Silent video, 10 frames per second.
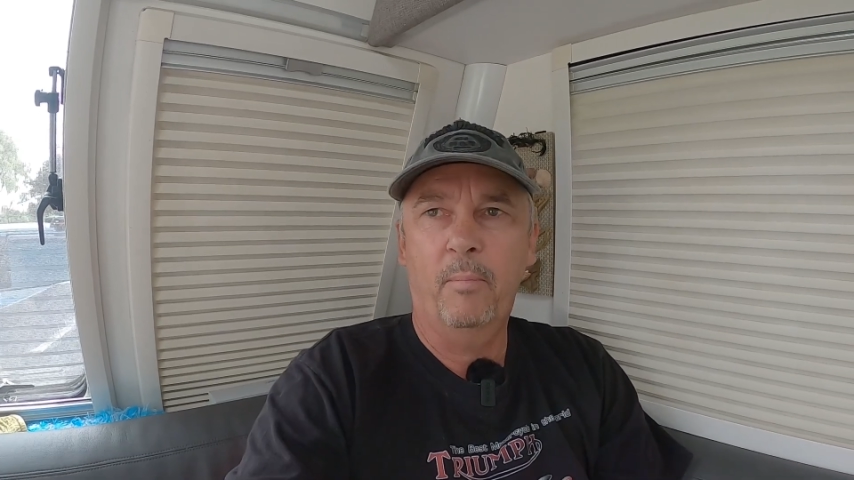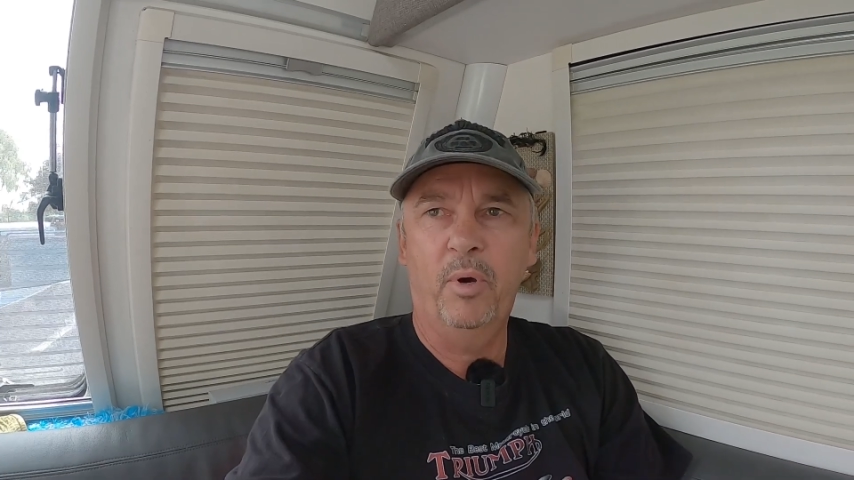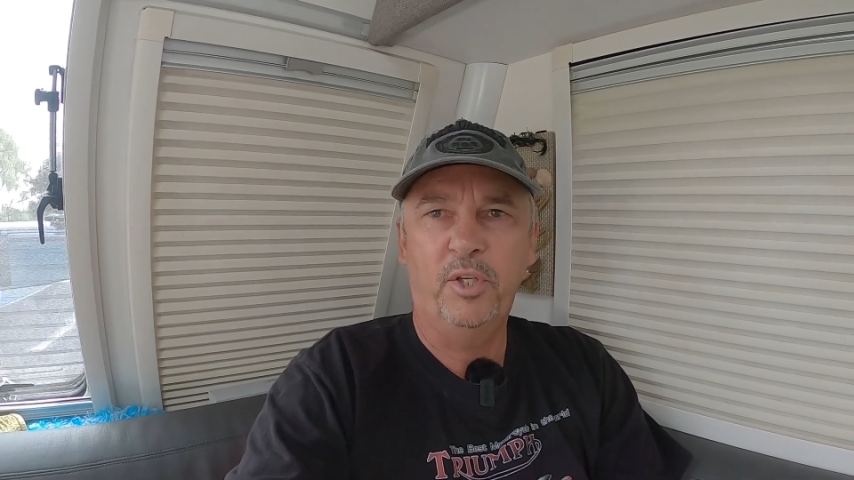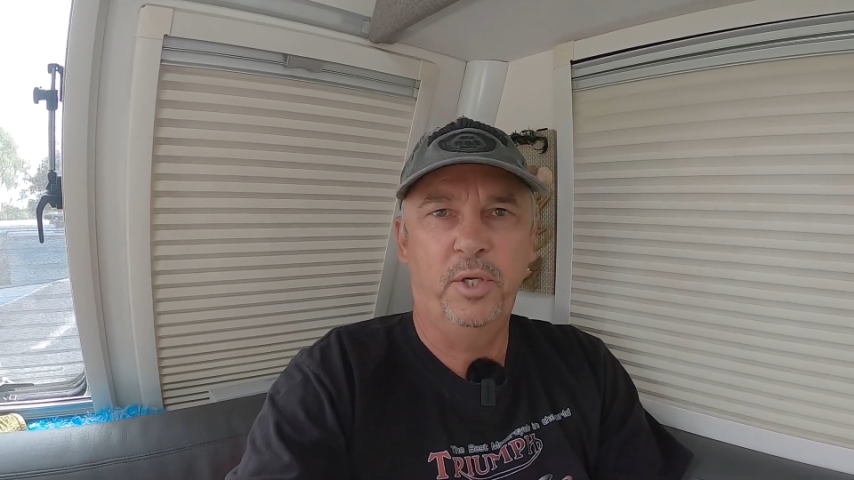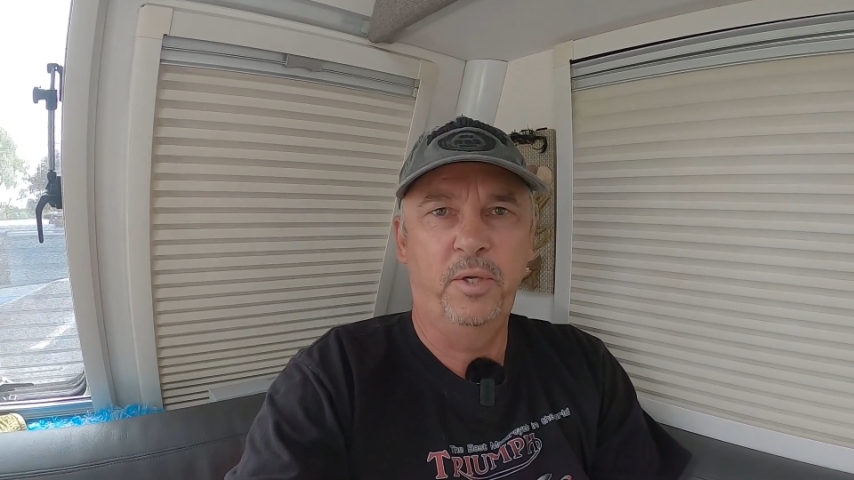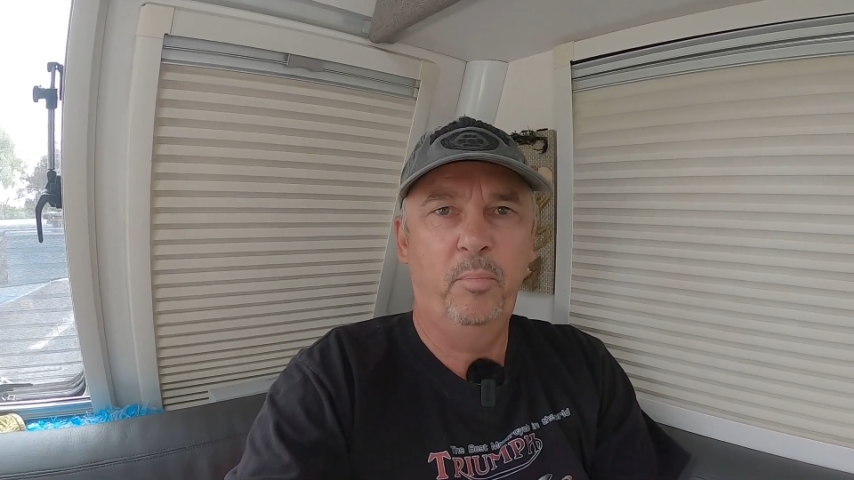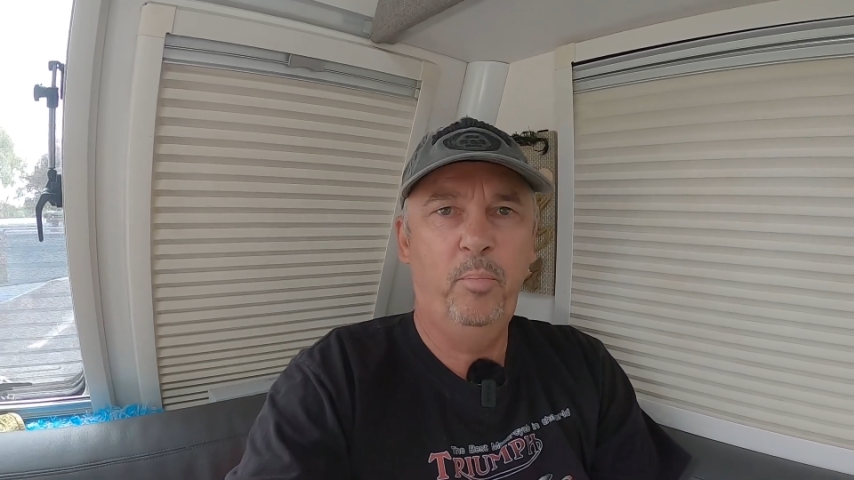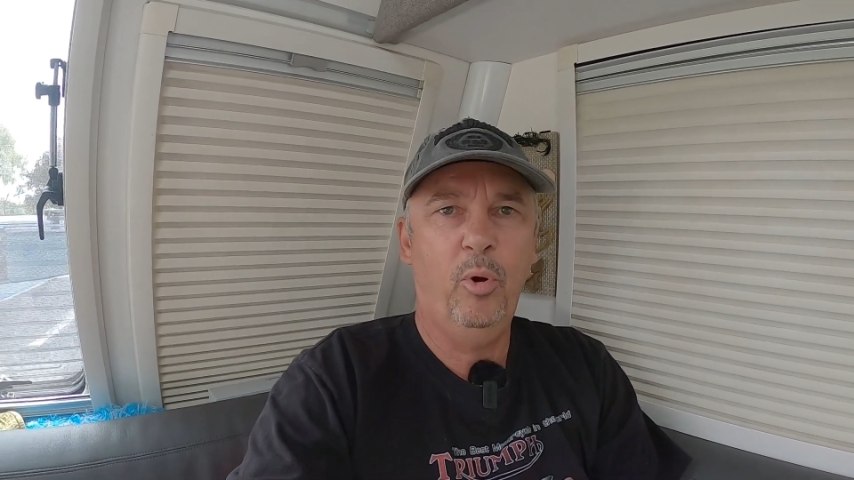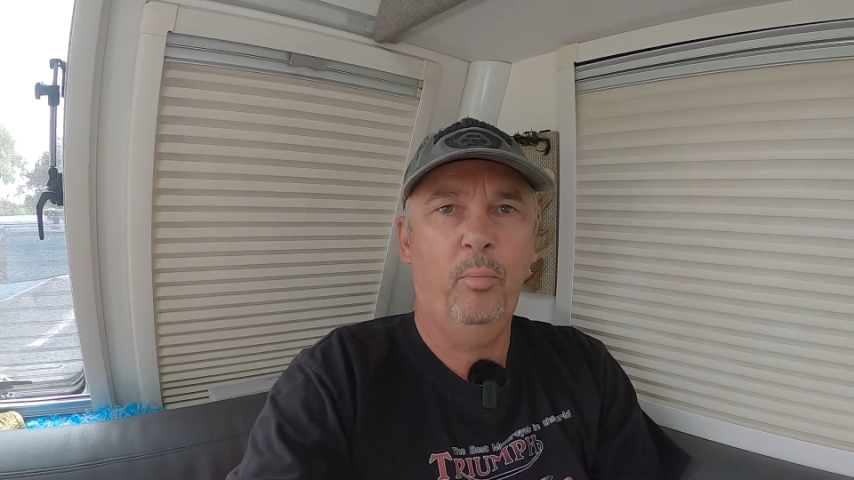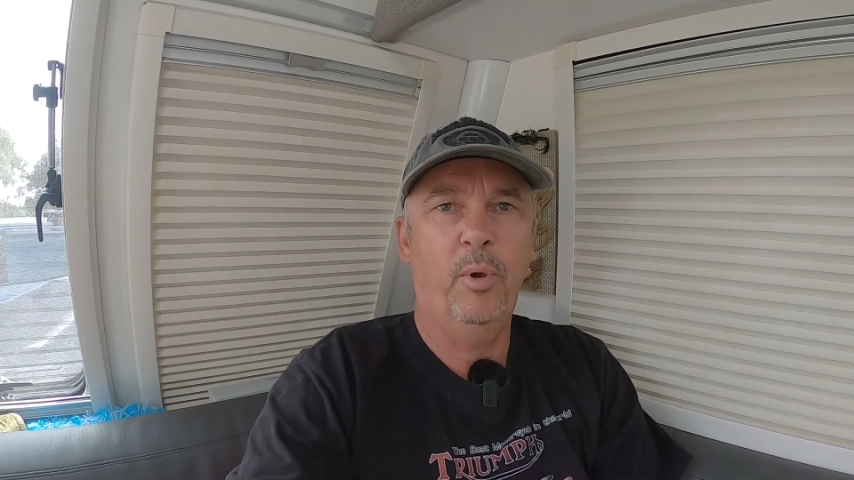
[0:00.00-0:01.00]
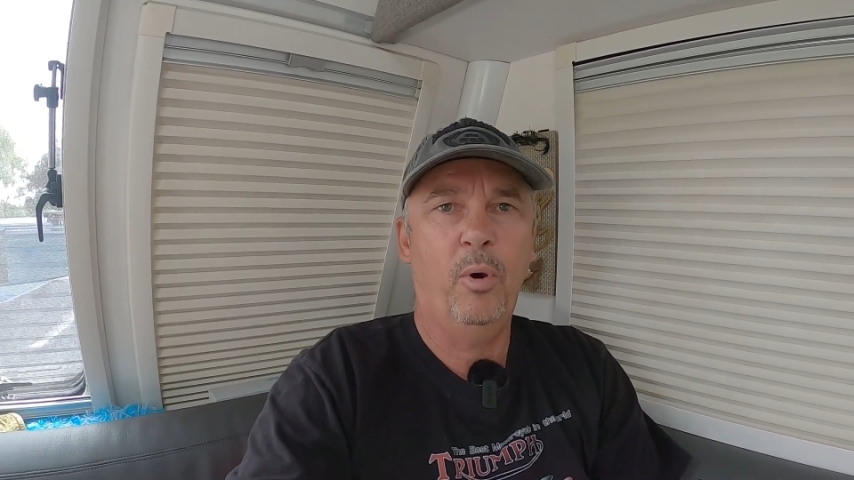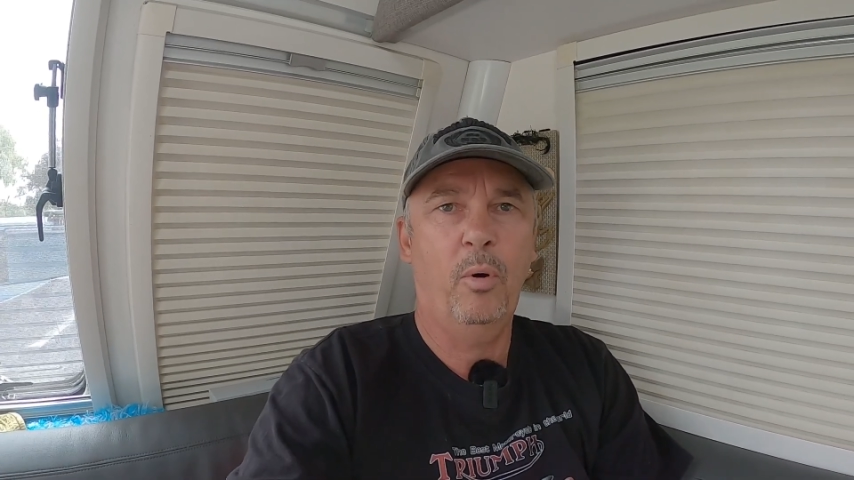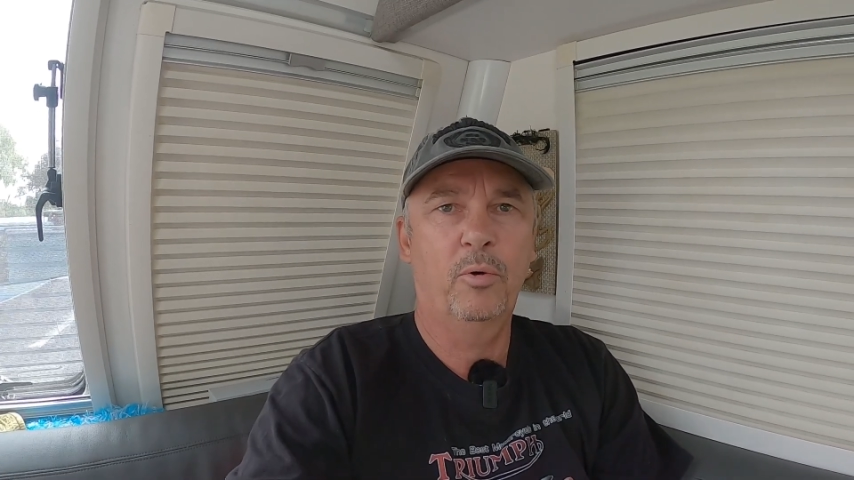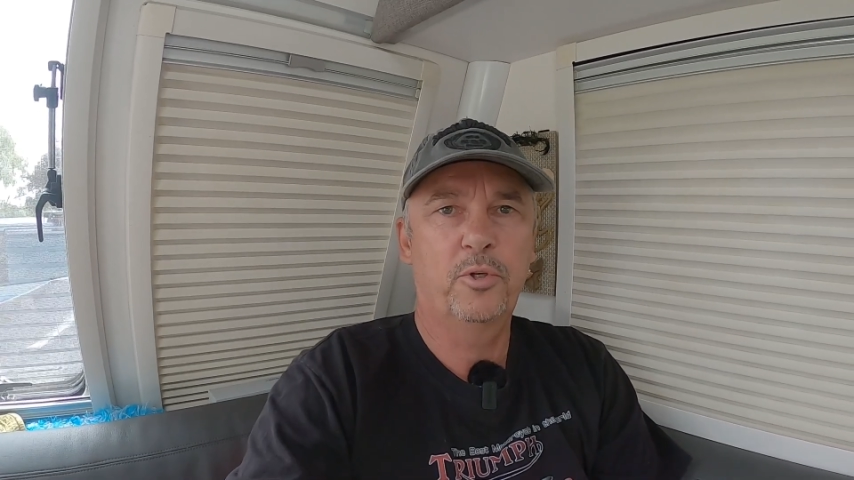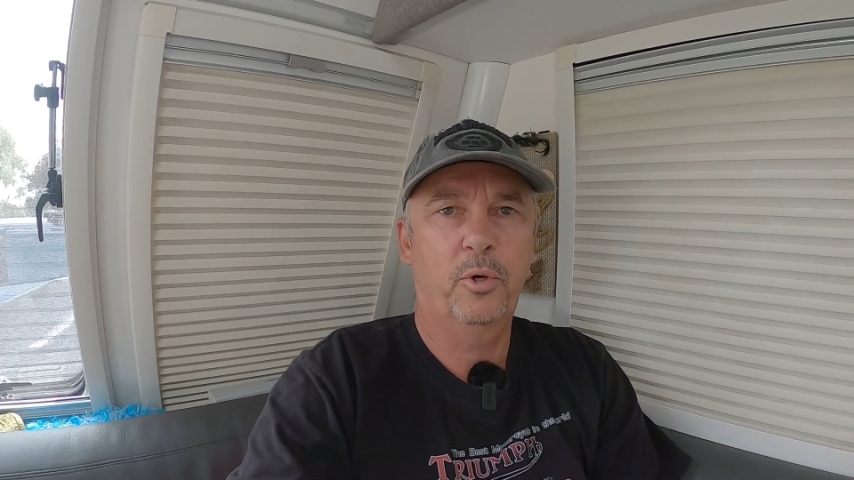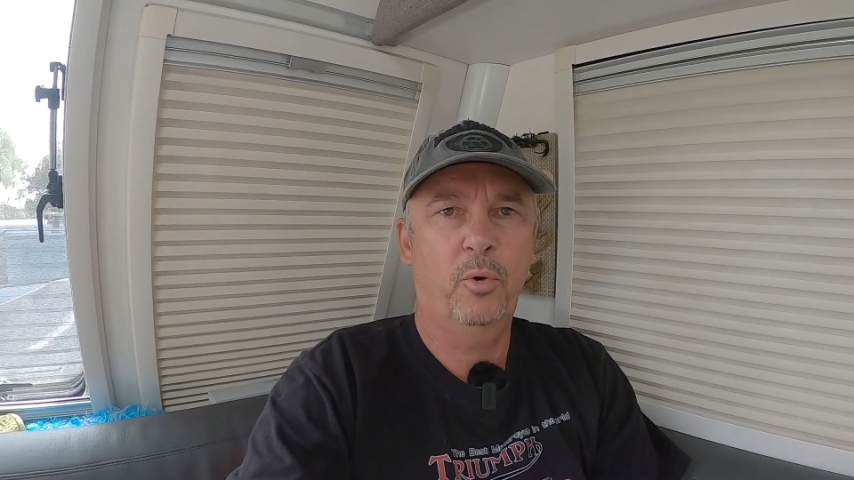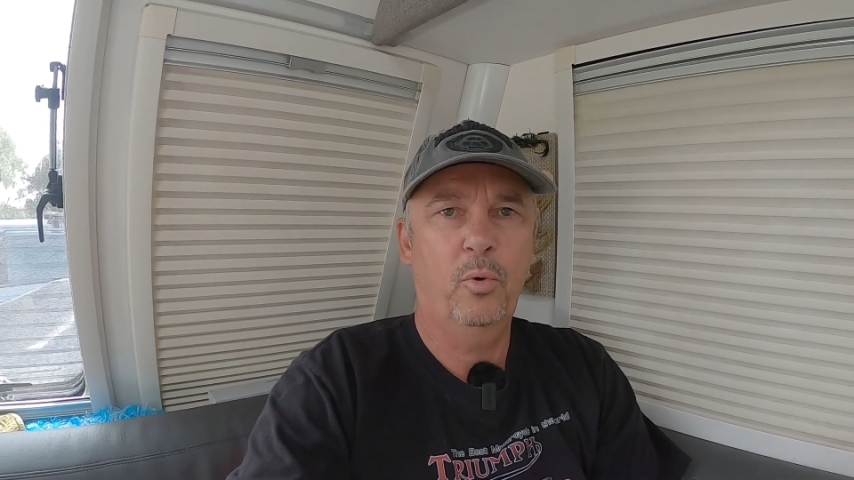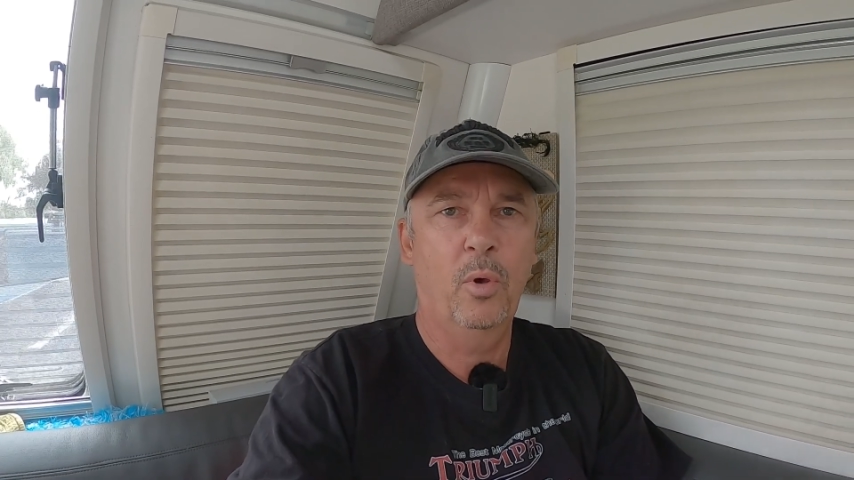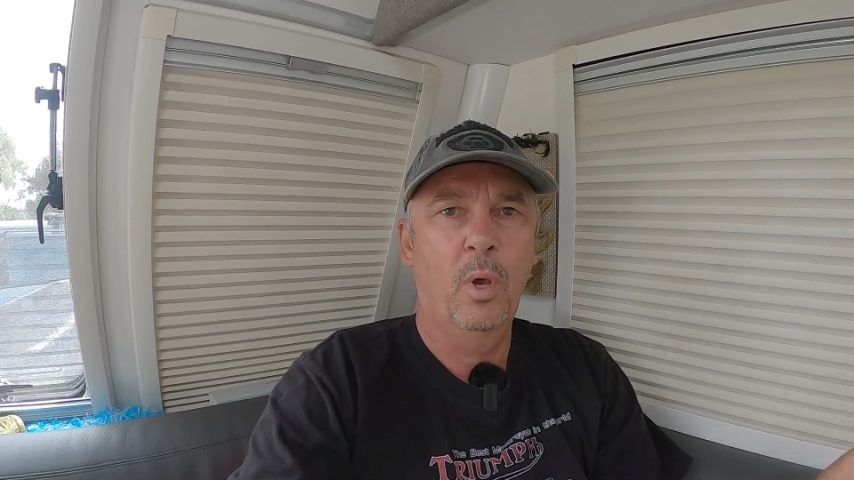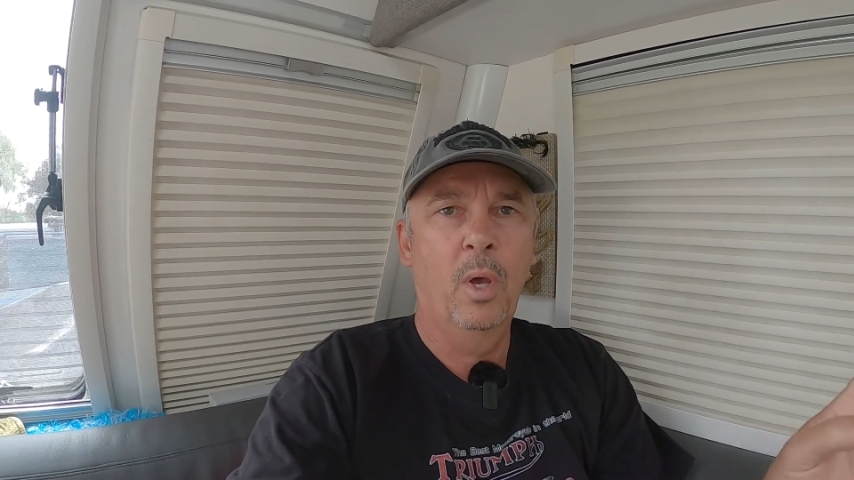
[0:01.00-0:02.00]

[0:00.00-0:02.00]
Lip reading: but she did put me on to